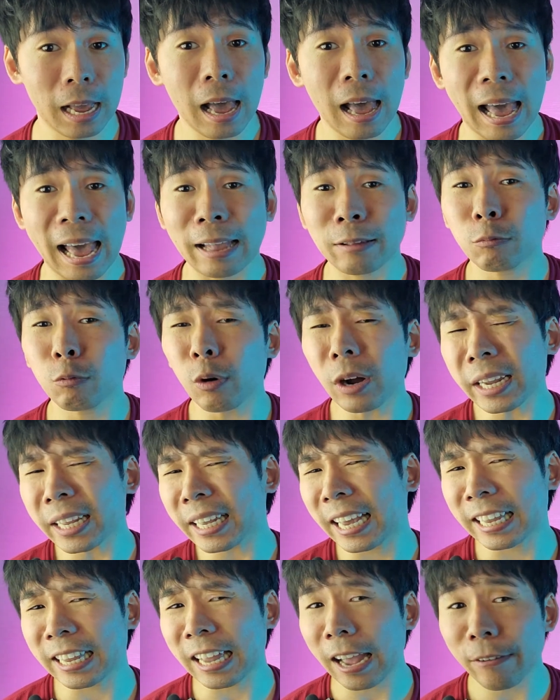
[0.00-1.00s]
And what
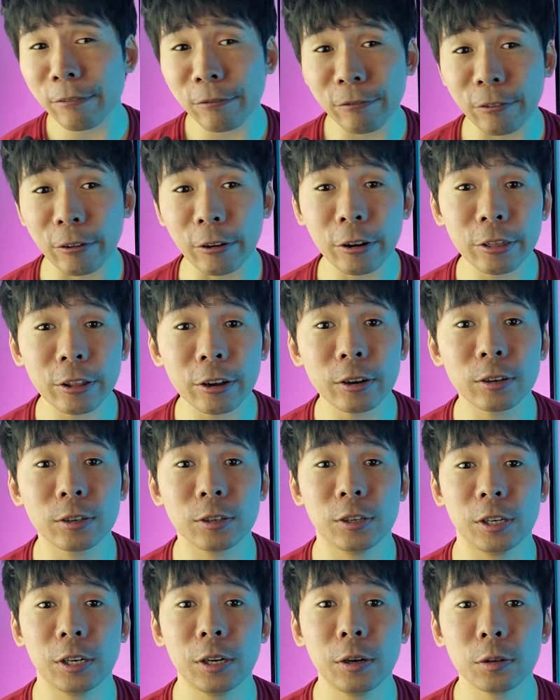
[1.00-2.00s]
can I further
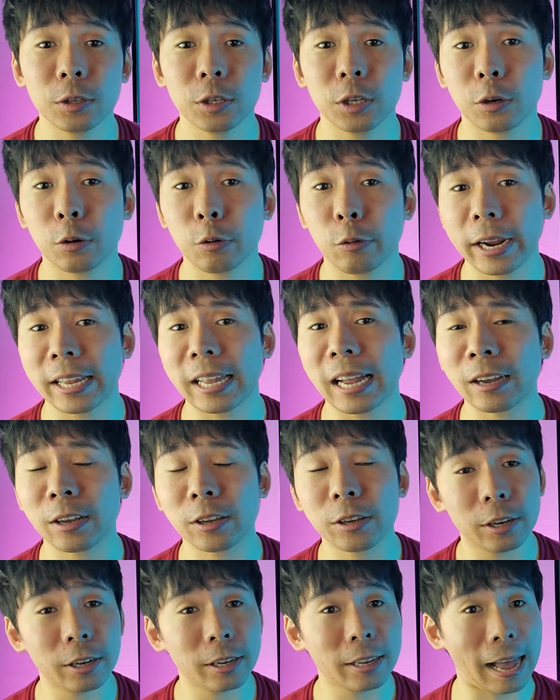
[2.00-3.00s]
do to create a
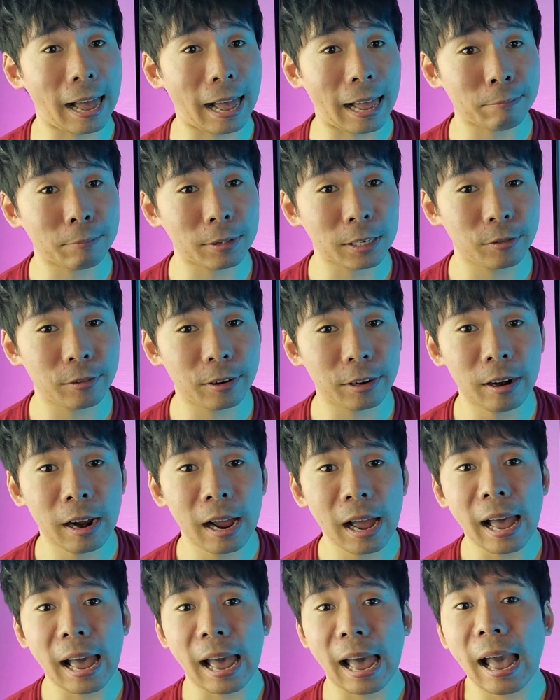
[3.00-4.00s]
good atmosphere
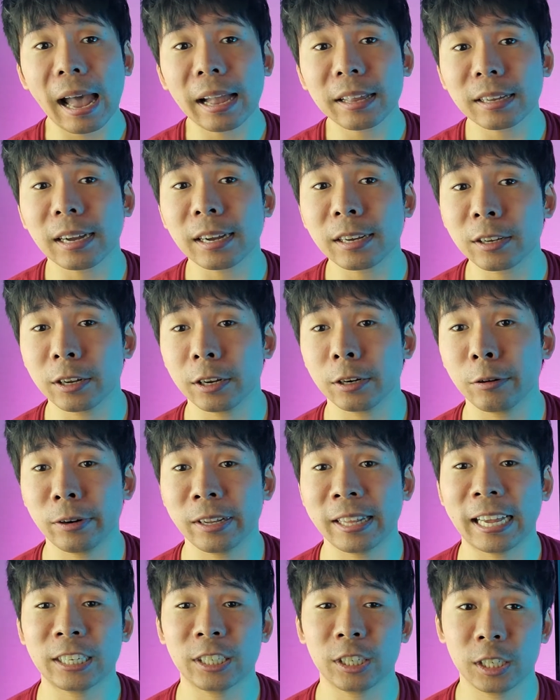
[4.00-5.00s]
and a good
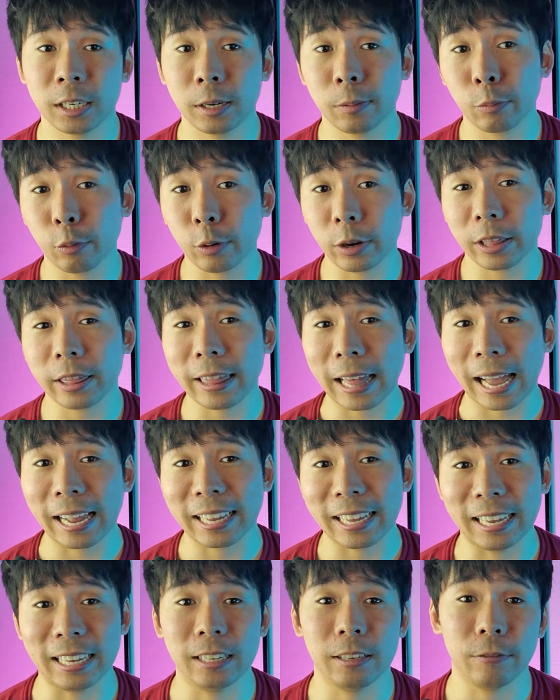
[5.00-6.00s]
relationship with that
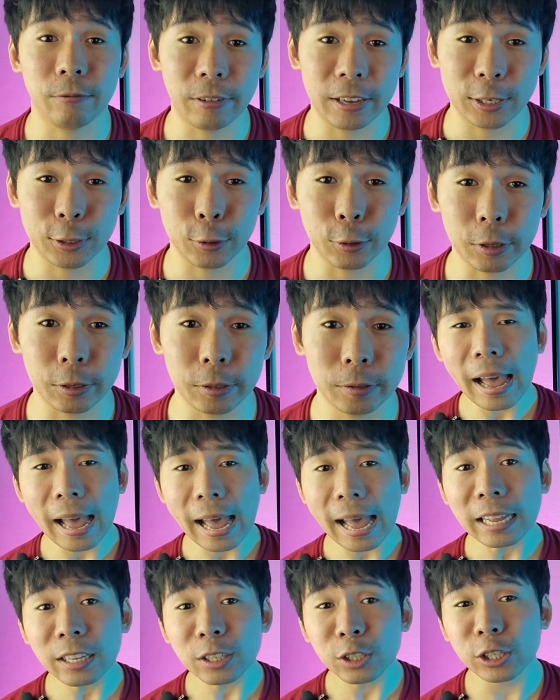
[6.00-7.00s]
individual?
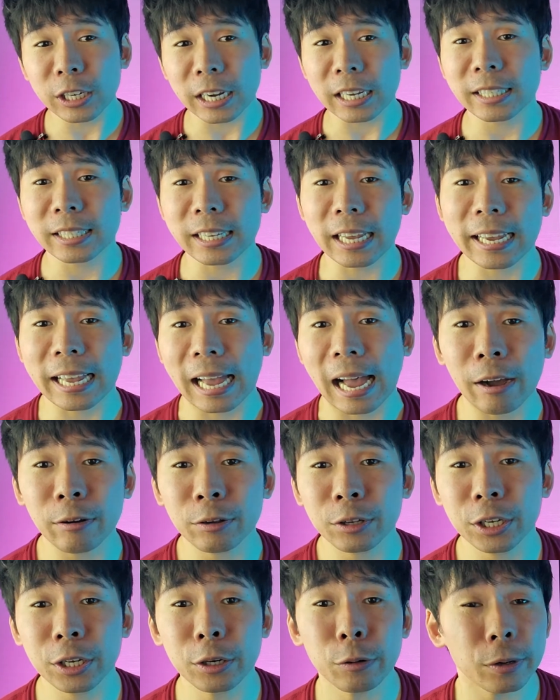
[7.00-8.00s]
And just like how
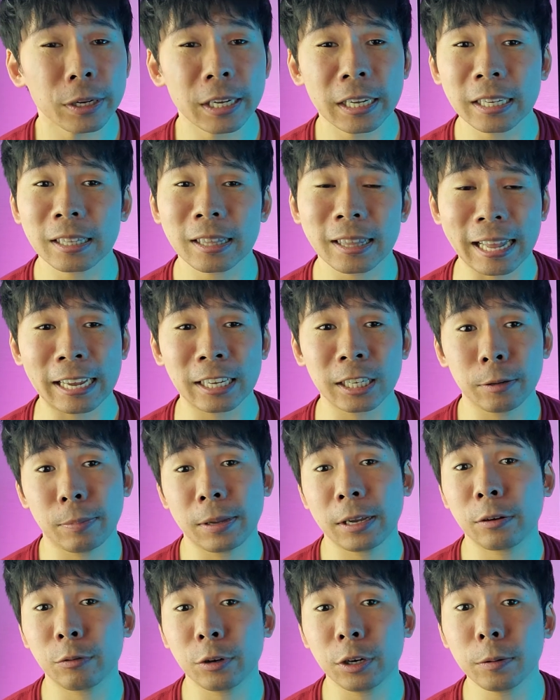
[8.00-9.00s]
you wouldn't like to
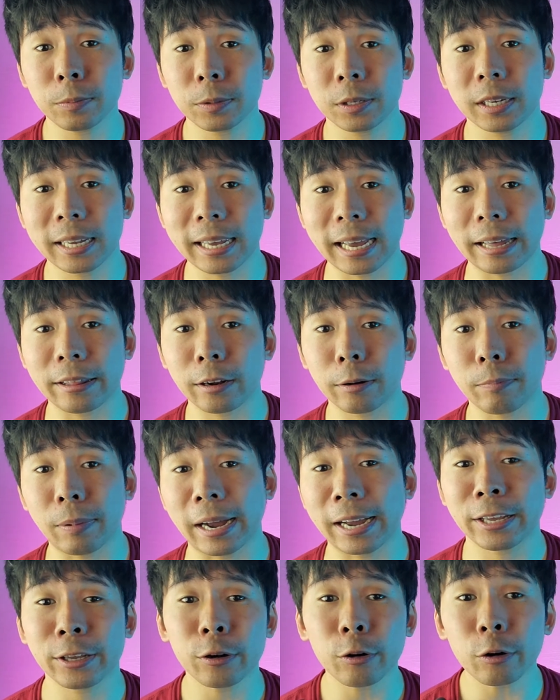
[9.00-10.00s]
be grouped together
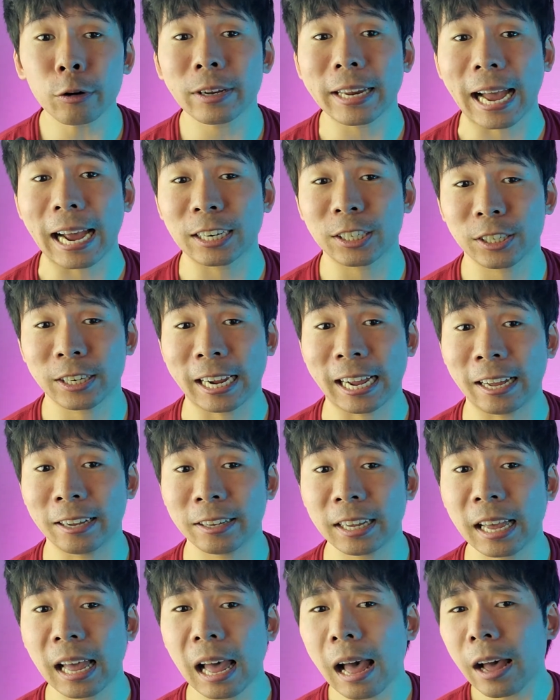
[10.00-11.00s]
by your
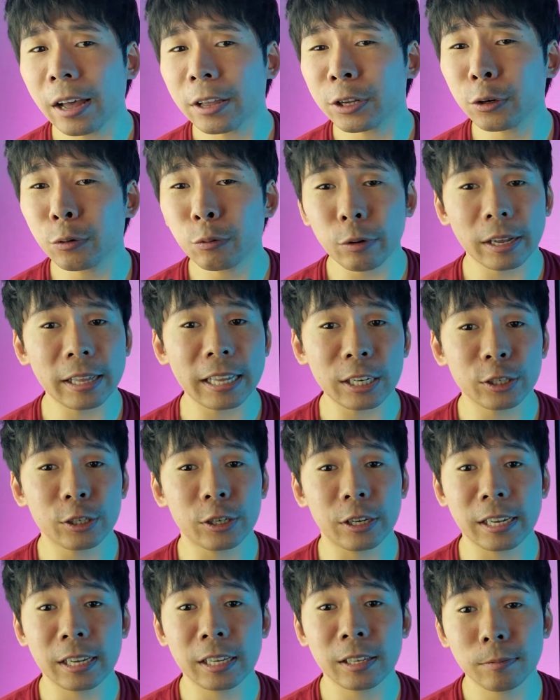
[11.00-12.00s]
nationality, you really
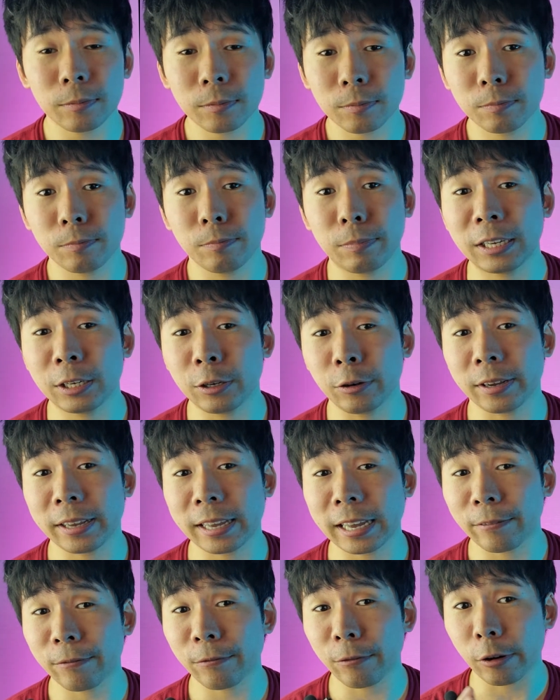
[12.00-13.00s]
shouldn't be doing
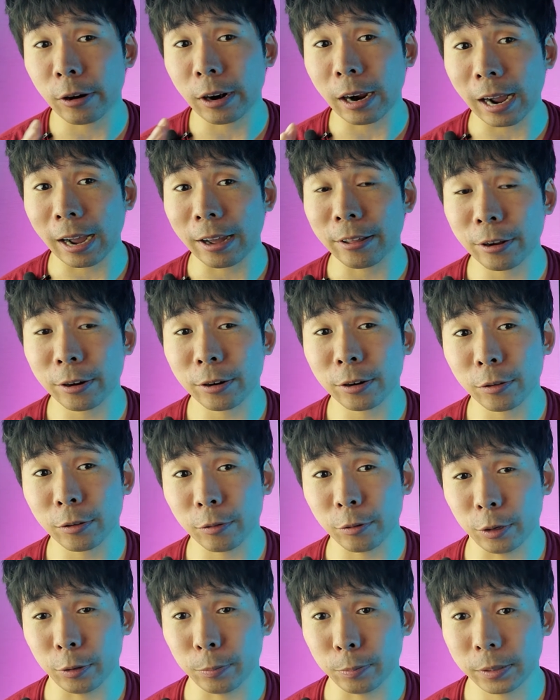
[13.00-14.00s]
it for other
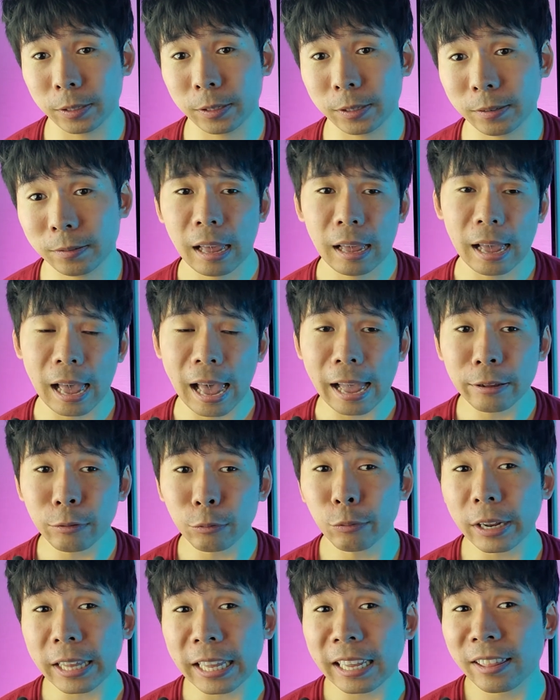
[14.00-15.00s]
groups. And
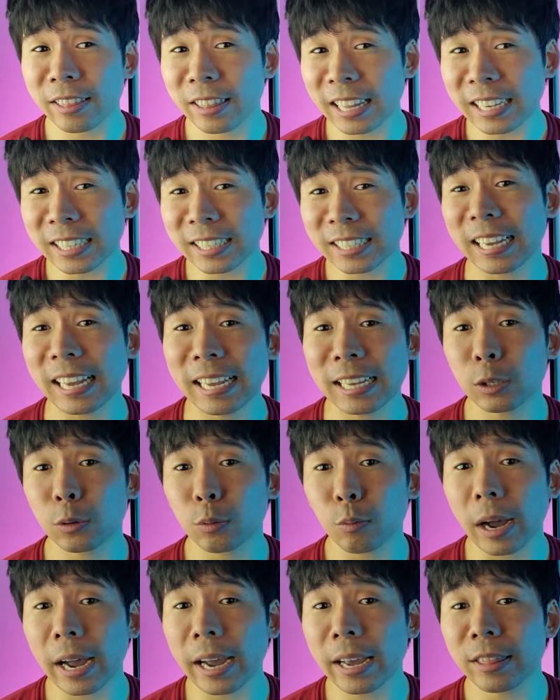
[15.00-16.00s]
really, this is
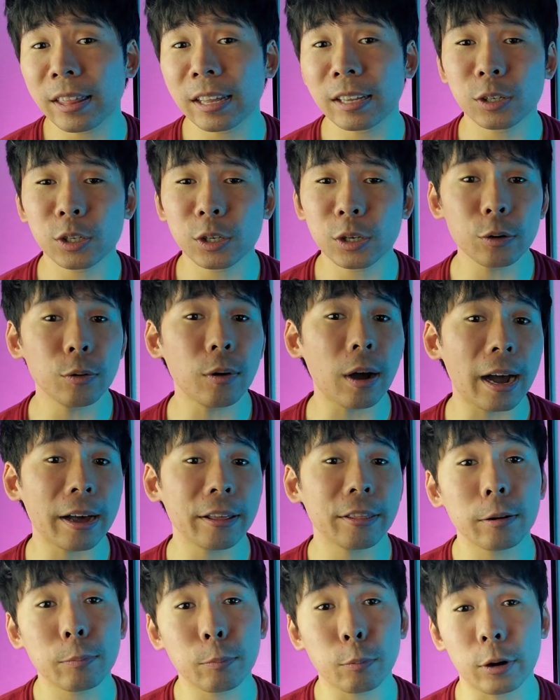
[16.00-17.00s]
why the 2
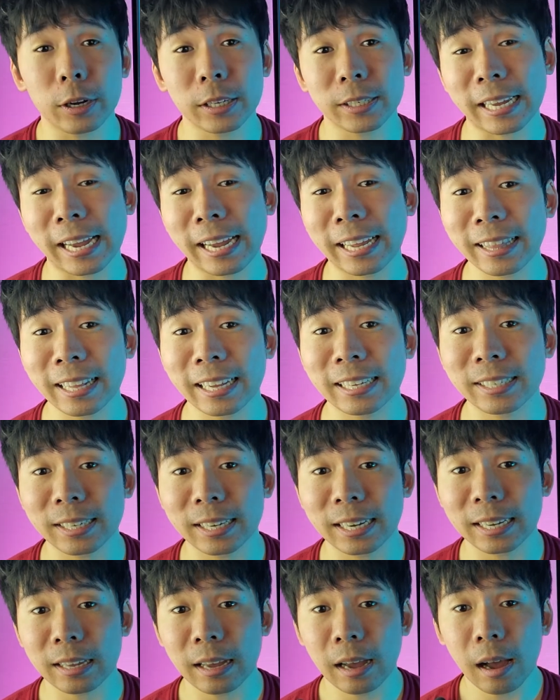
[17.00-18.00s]
other points I
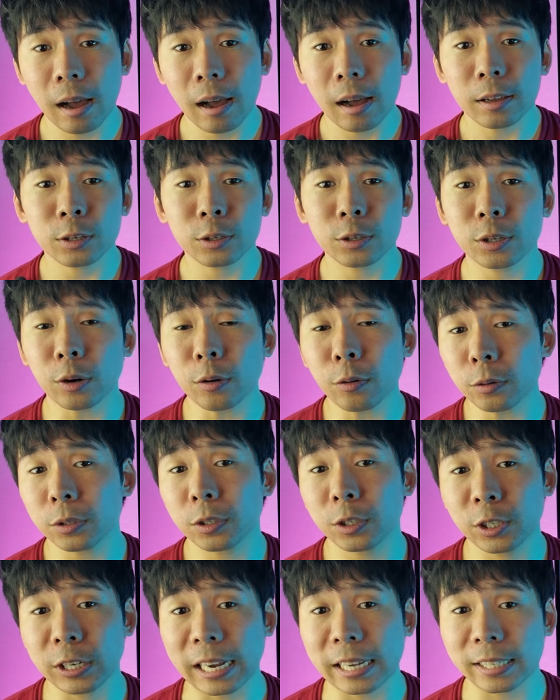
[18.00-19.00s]
listed
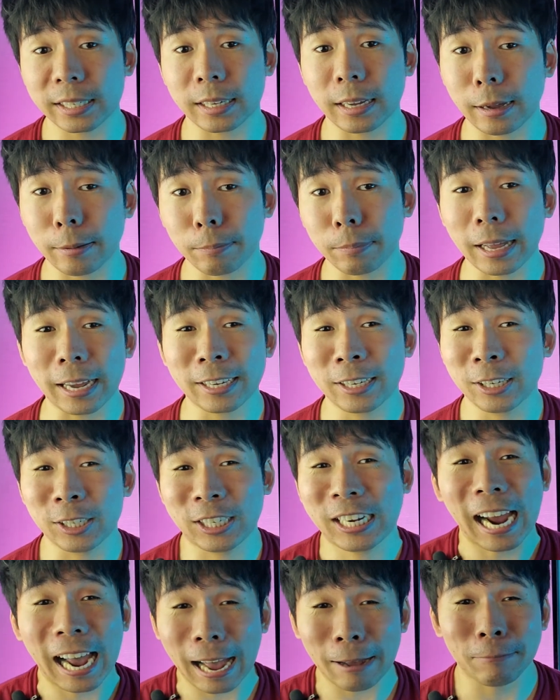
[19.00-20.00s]
don't just apply to
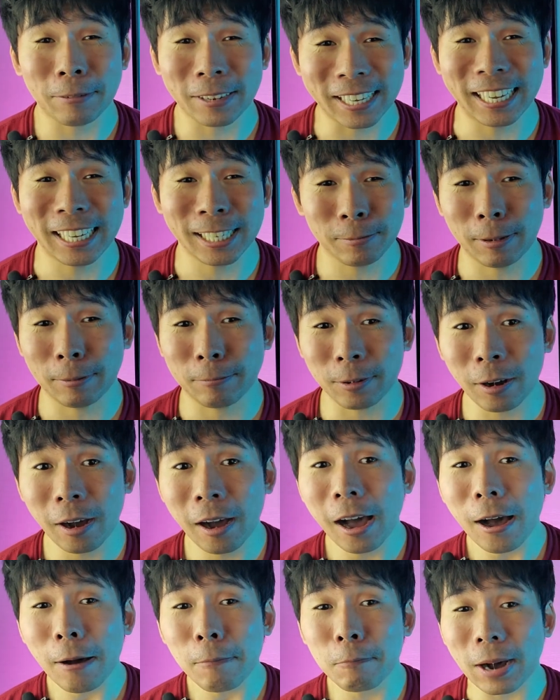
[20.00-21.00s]
Japanese people,
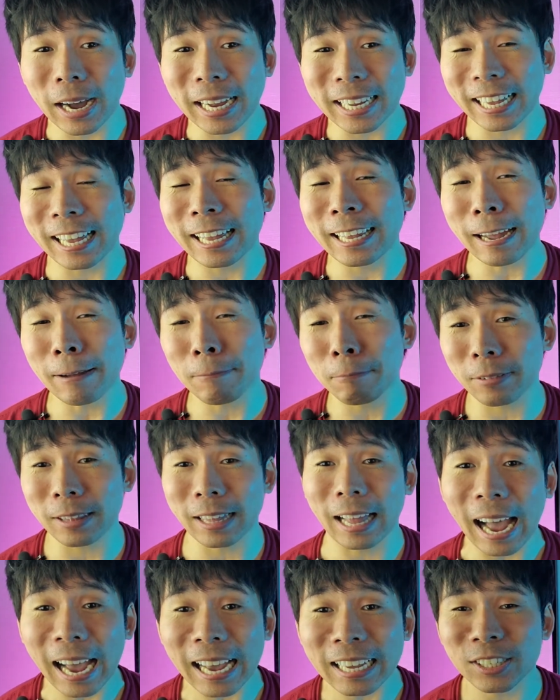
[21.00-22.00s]
but it
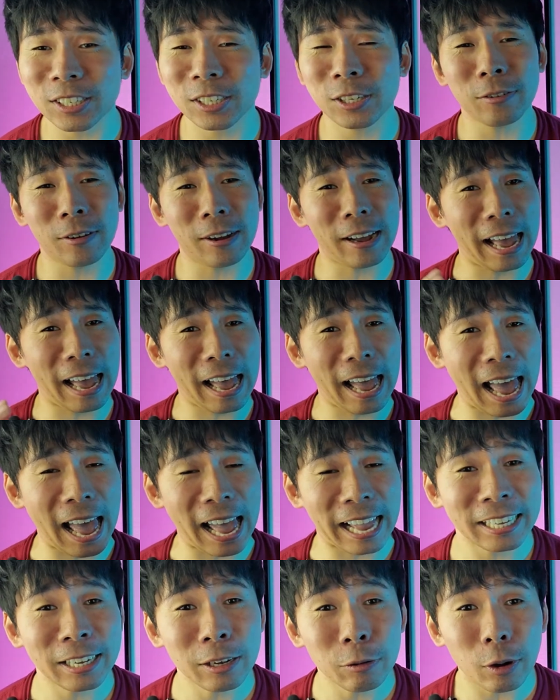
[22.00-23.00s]
applies to
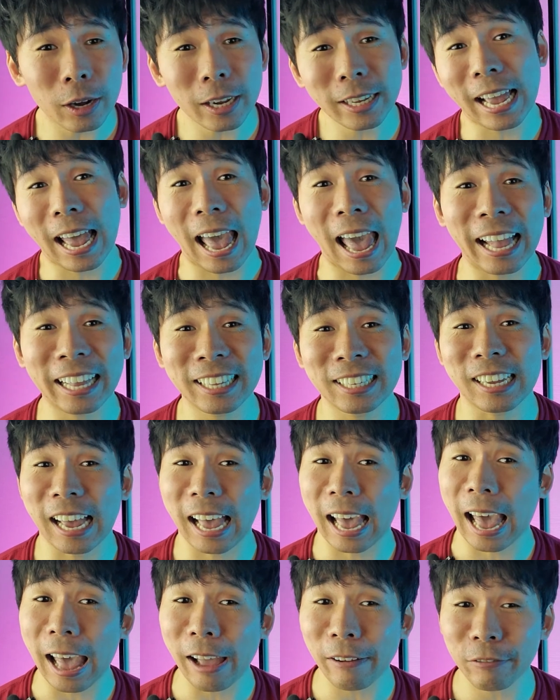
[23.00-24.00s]
anyone and
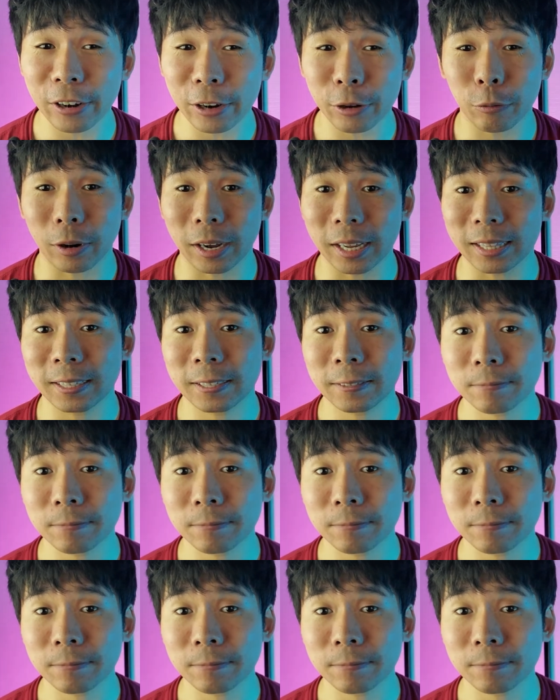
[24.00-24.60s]
everyone.